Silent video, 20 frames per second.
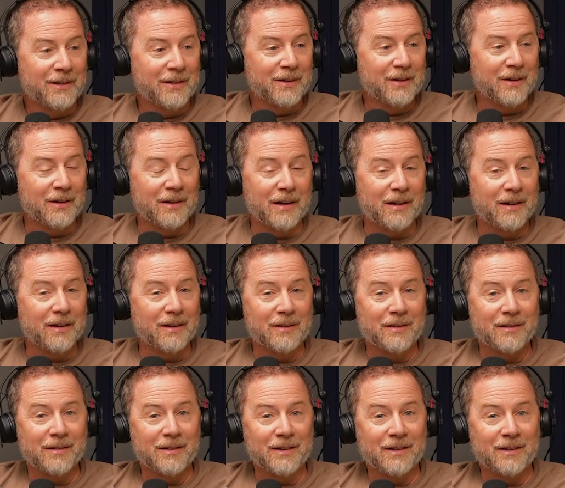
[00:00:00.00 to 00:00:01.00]

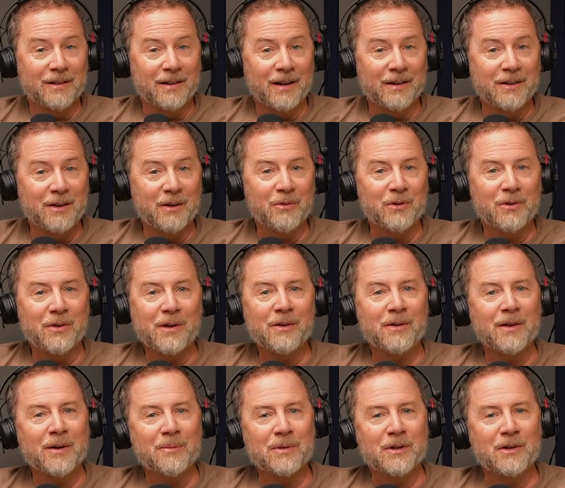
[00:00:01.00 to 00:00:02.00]
And I never thought
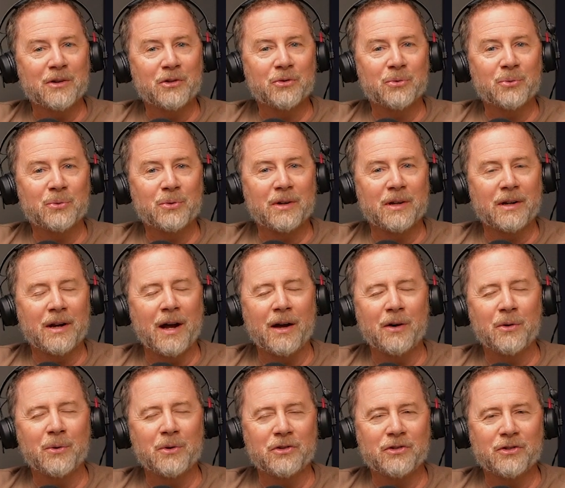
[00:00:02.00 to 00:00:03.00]
of that, because, and
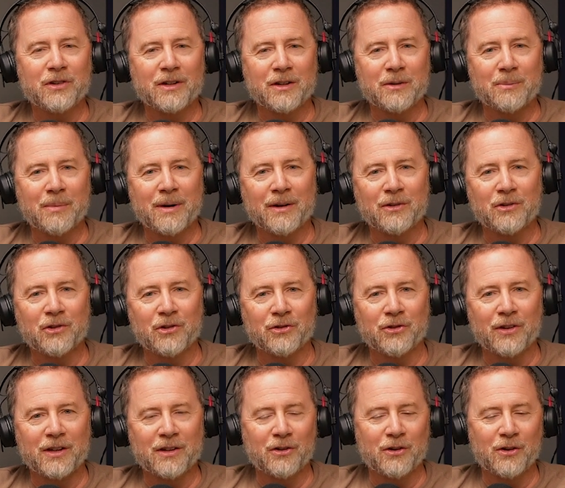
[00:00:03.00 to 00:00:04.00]
I always think about
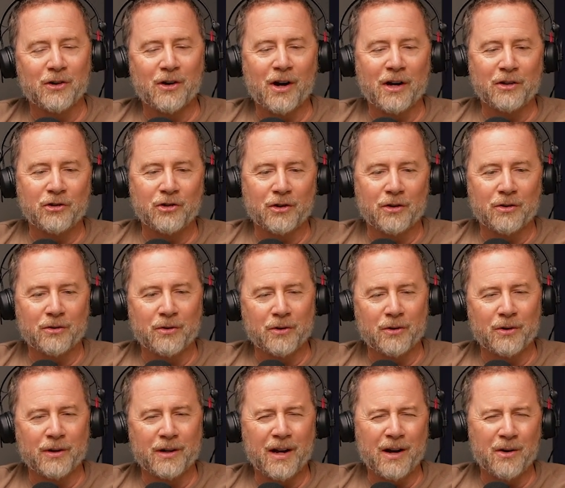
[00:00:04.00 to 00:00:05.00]
just like the logic of it,
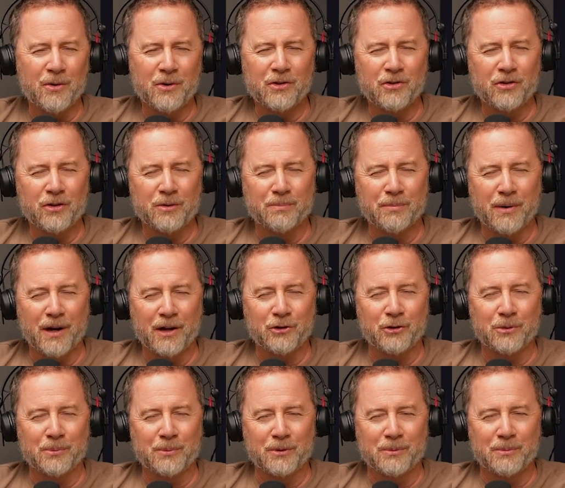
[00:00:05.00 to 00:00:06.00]
like how could she
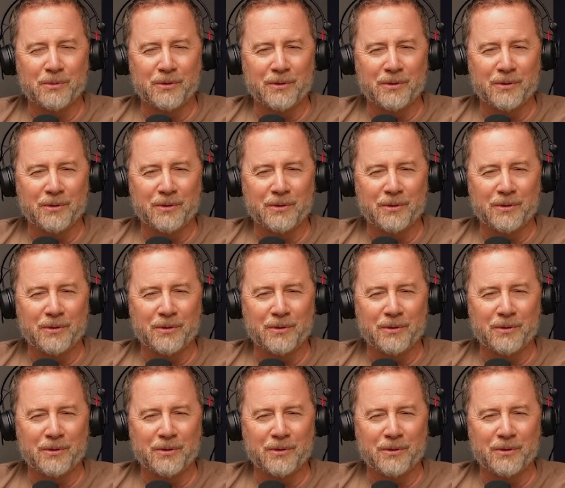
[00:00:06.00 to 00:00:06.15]
possibly